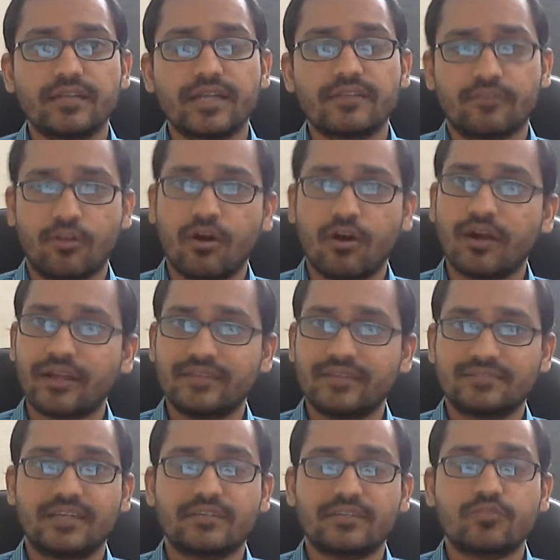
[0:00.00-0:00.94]
As long as
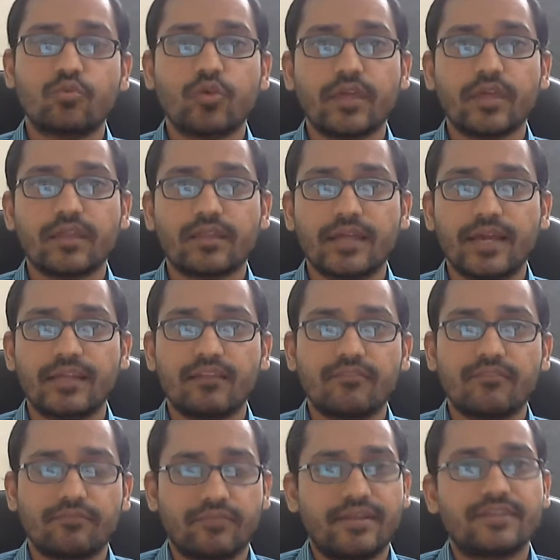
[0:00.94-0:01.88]
they are doing that,
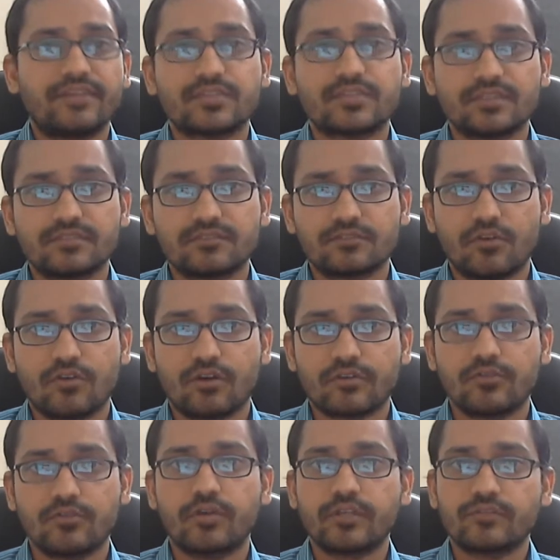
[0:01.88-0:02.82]
inflation is not
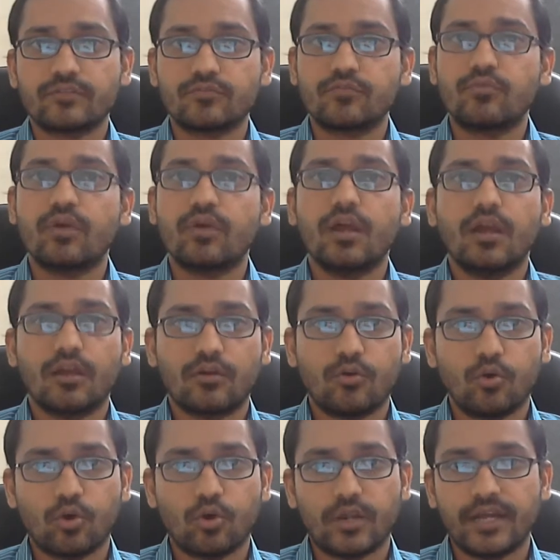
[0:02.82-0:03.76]
going to
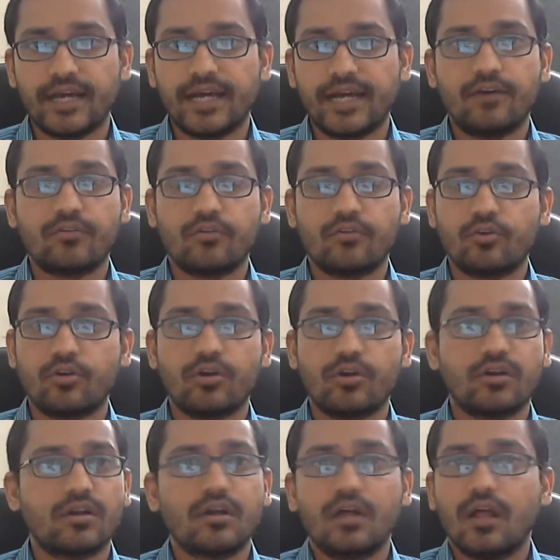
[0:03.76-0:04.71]
go down
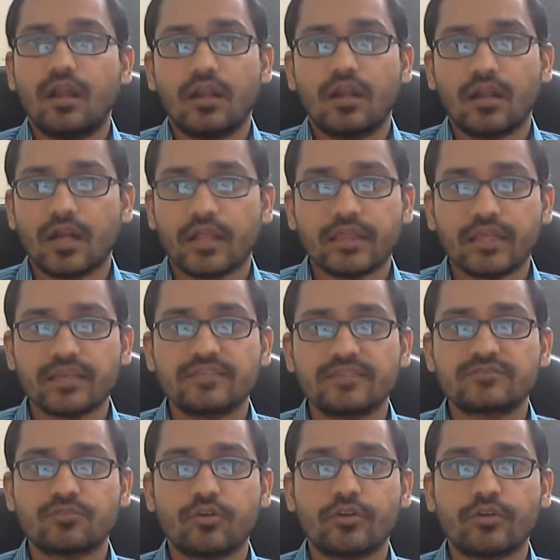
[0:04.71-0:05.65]
or nothing
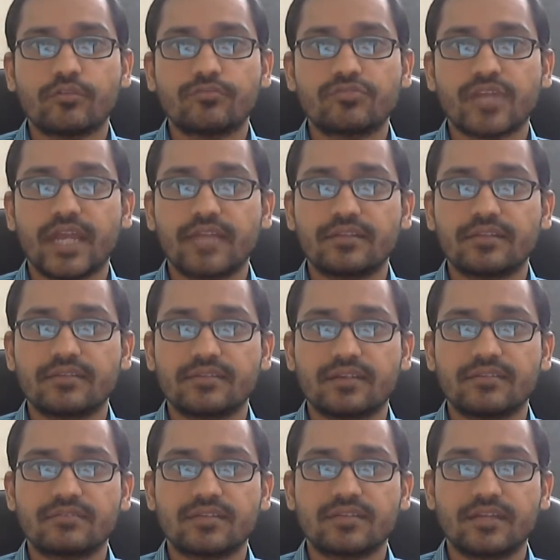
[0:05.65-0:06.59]
is going to change, as
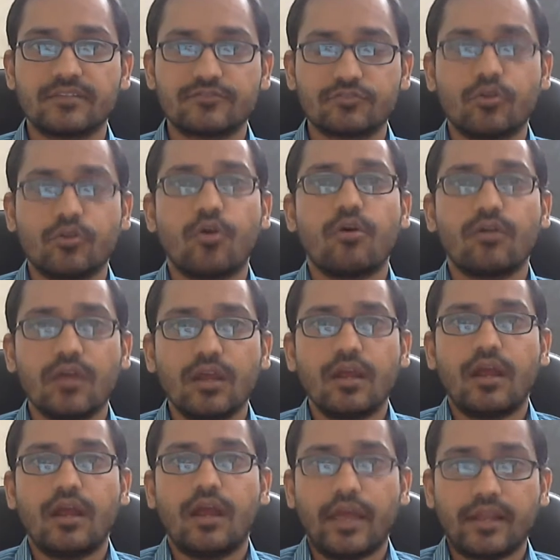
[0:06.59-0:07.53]
I said. So,
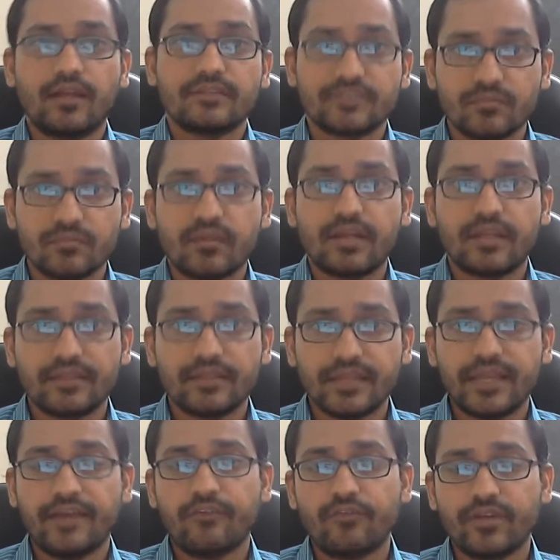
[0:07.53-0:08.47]
and ultimately they
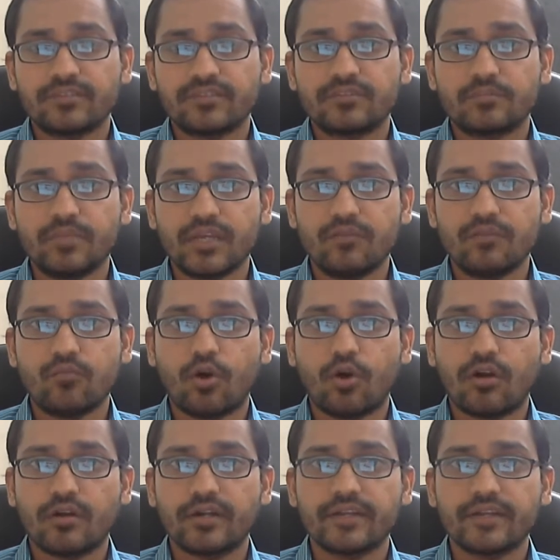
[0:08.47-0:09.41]
have waged a big
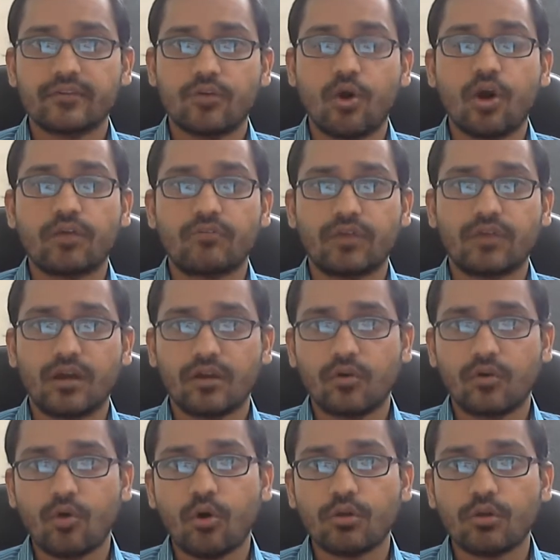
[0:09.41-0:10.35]
war on
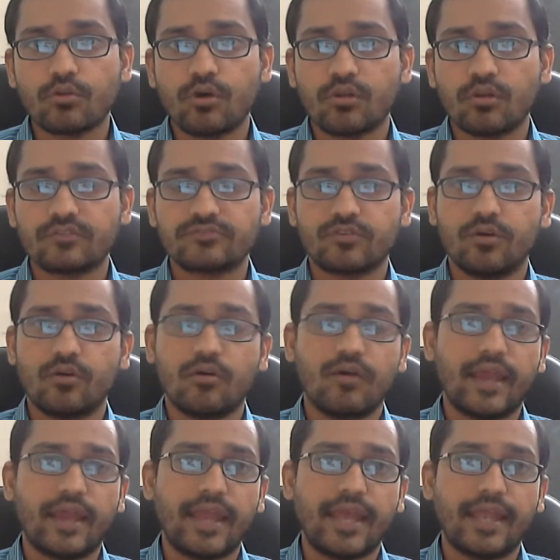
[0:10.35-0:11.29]
gold
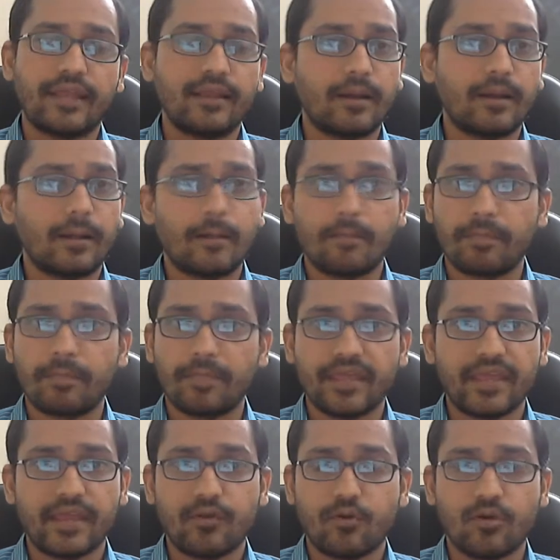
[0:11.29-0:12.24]
also, and they
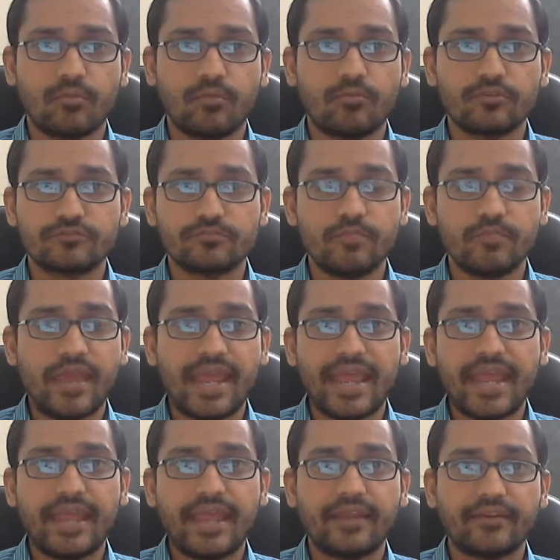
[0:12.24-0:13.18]
have almost
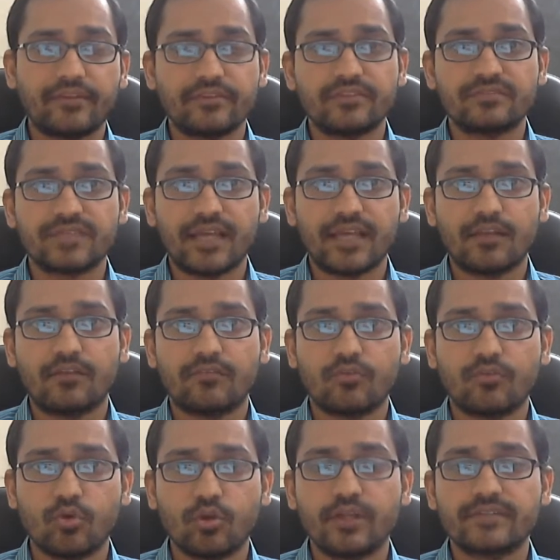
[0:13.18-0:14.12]
banned the sale of
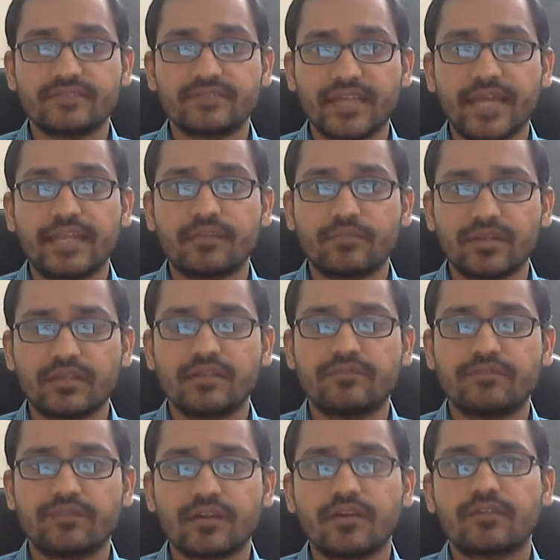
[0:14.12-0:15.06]
gold. It's getting a bit
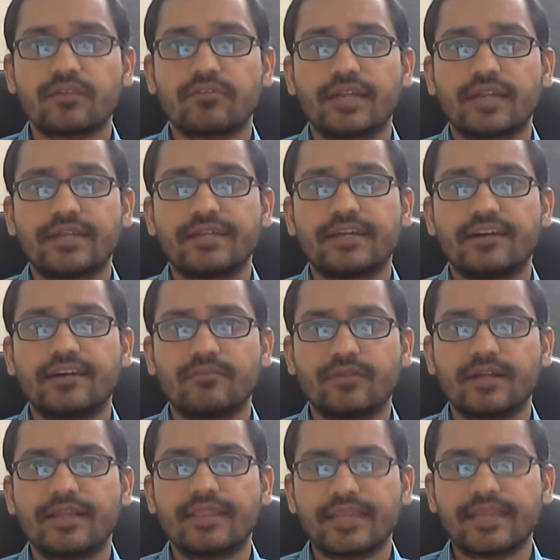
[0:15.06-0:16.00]
difficult right now, but
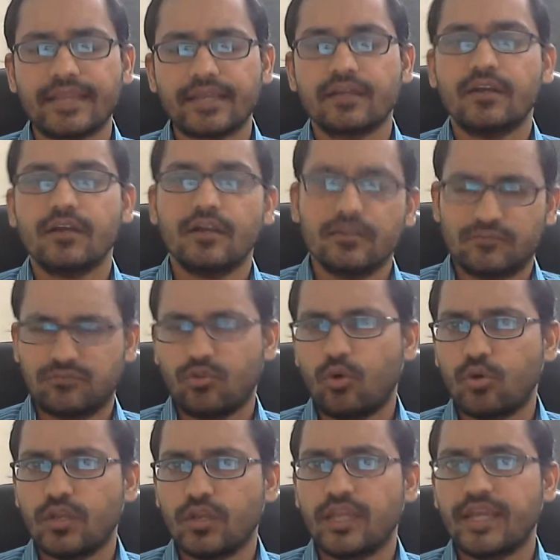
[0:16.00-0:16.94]
I think
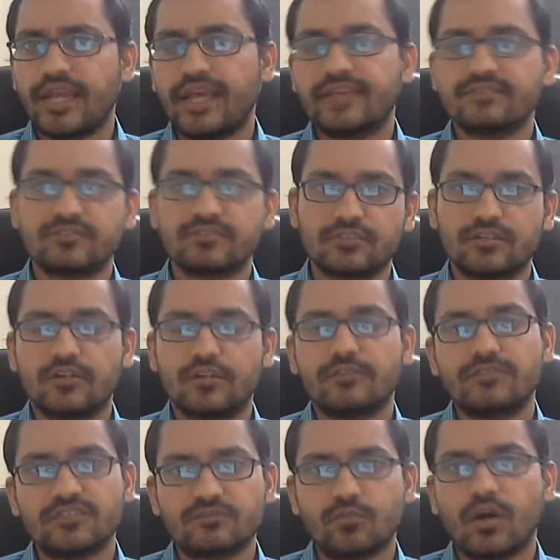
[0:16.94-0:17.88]
slowly as
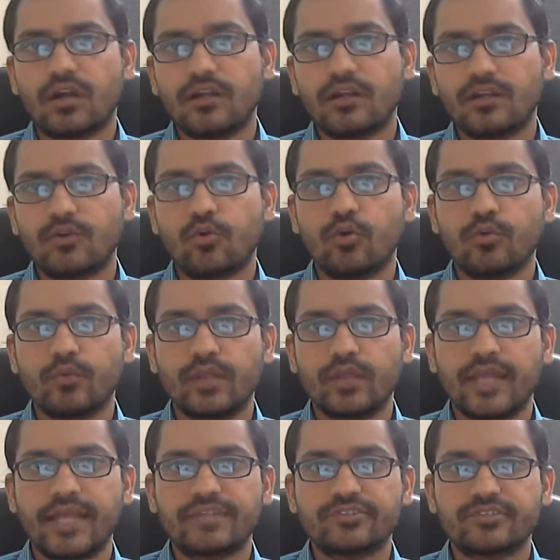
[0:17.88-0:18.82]
the smuggled gold will
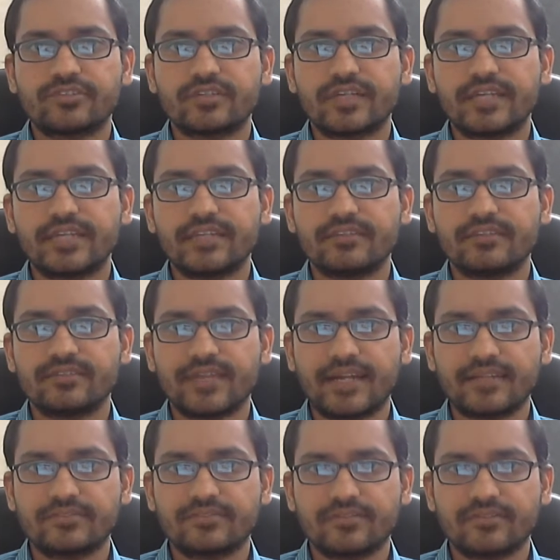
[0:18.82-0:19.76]
enter Indian
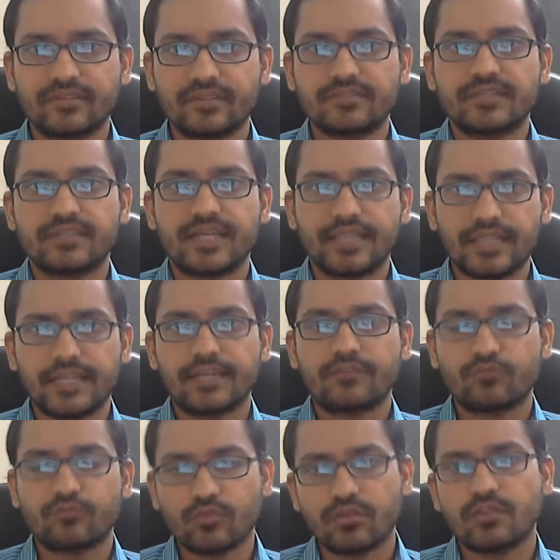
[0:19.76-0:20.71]
territories, I think
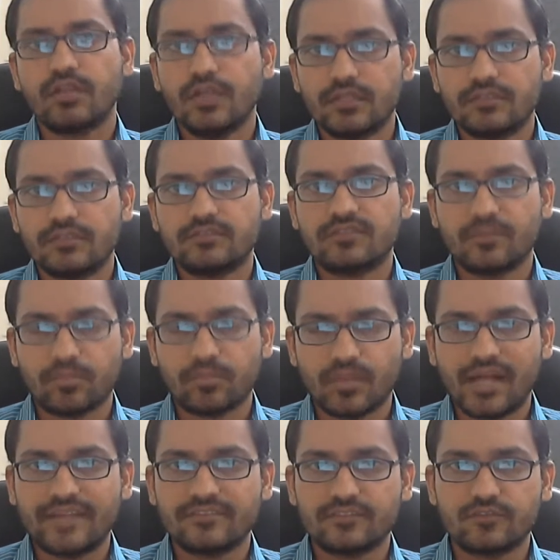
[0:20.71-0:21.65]
it will, the
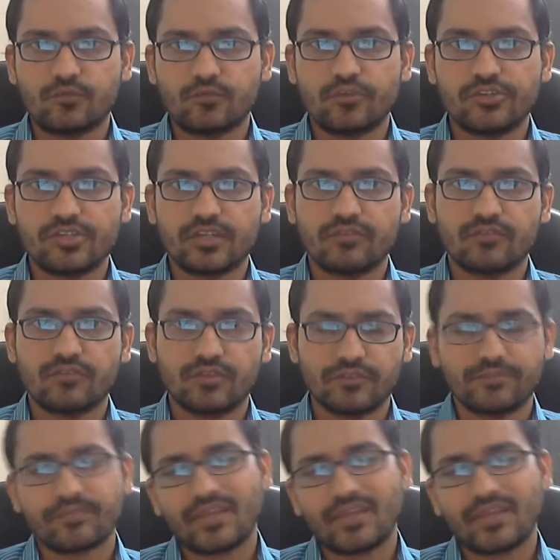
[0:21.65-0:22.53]
supply situation will